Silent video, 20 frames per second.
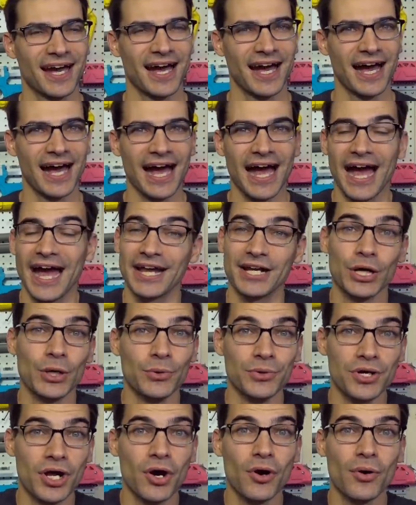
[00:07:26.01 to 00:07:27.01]
I
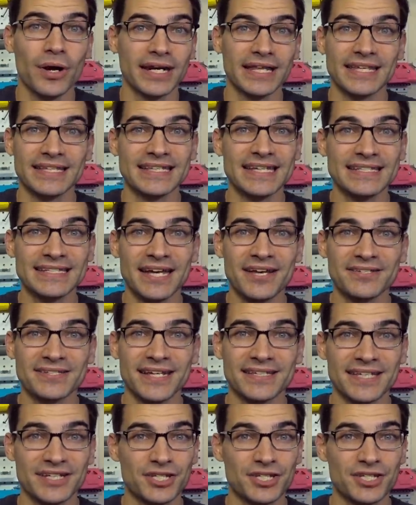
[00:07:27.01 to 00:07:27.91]
don't know any of the details yet.